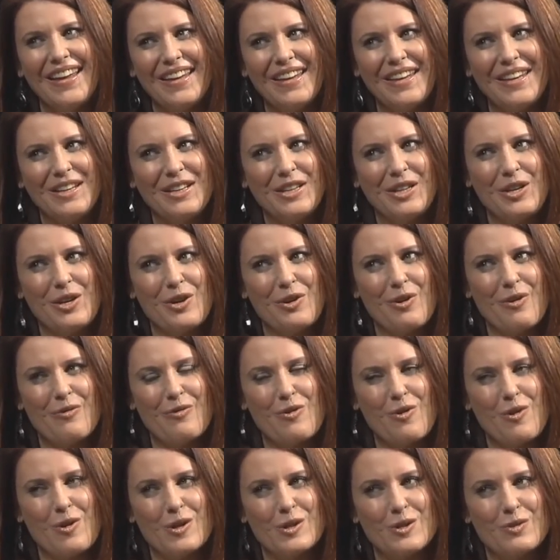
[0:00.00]
Elio, of
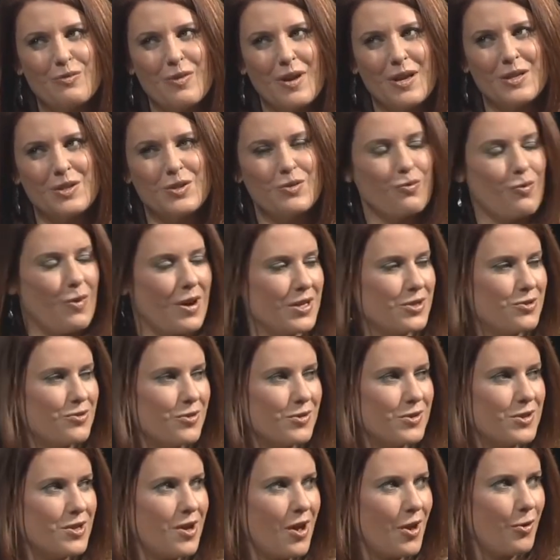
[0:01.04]
course, runs
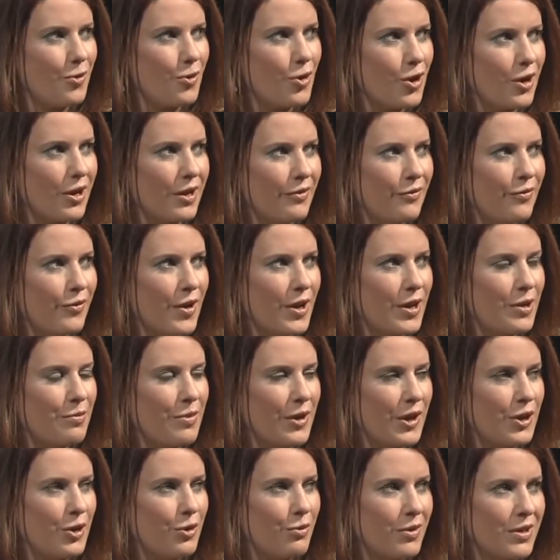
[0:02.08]
Westeros.org, and for
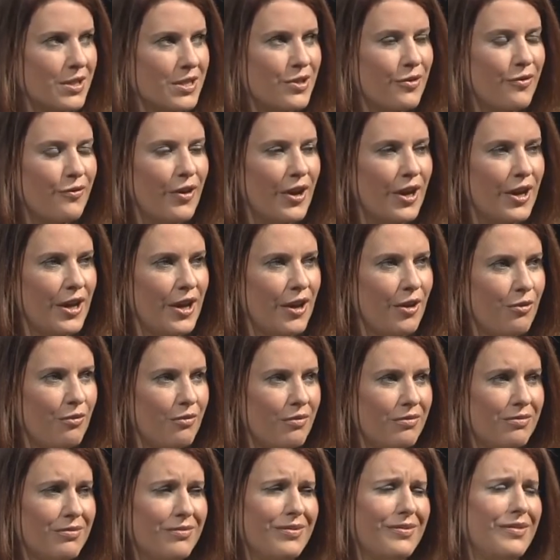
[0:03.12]
anybody who wants to find out
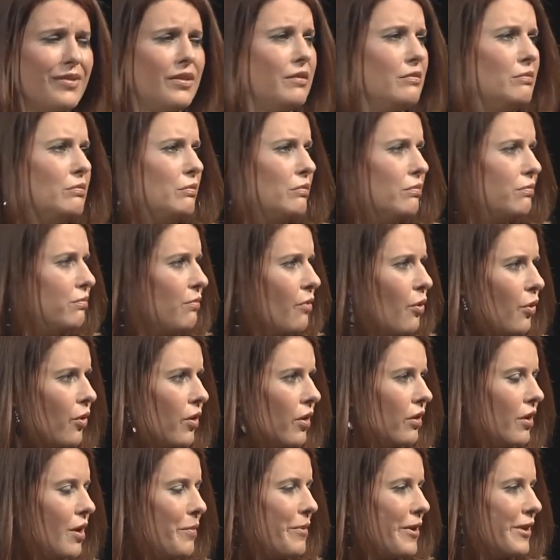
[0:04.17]

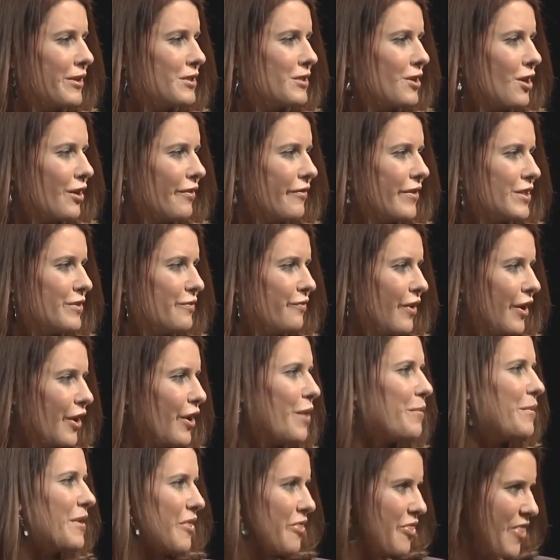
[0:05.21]
more about A Song of Ice and Fire,
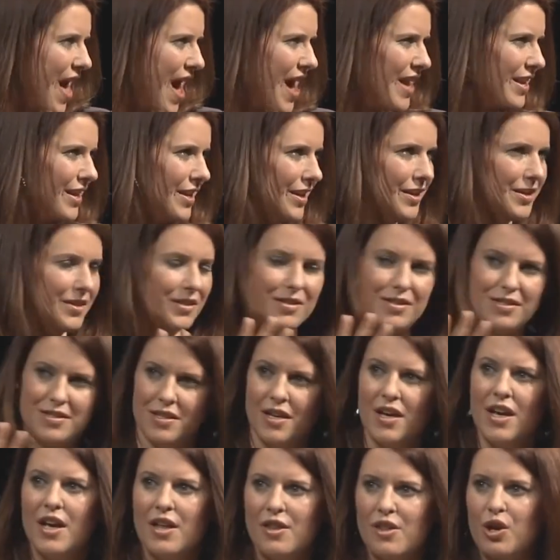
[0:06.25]
that is
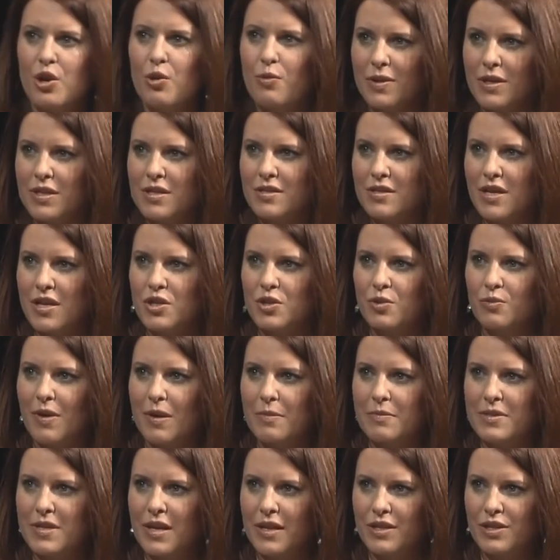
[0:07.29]
the quintessential
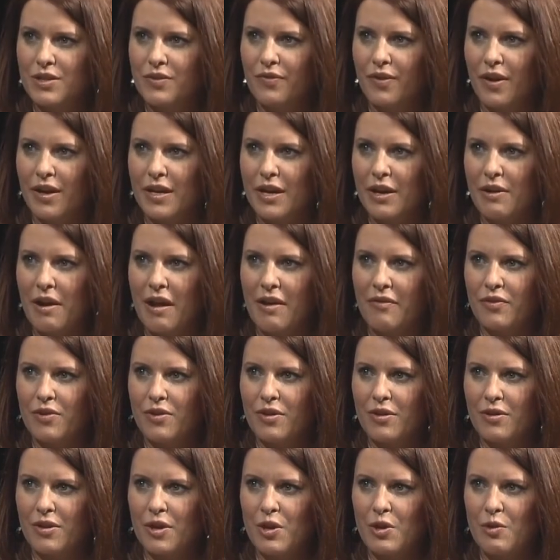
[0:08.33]
website to find out
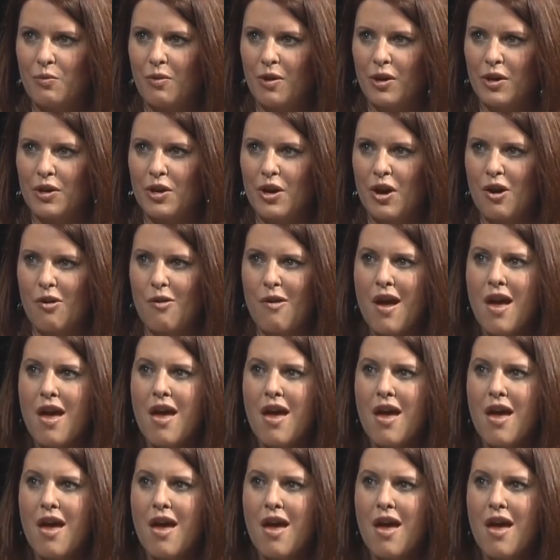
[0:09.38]
everything that you want to know.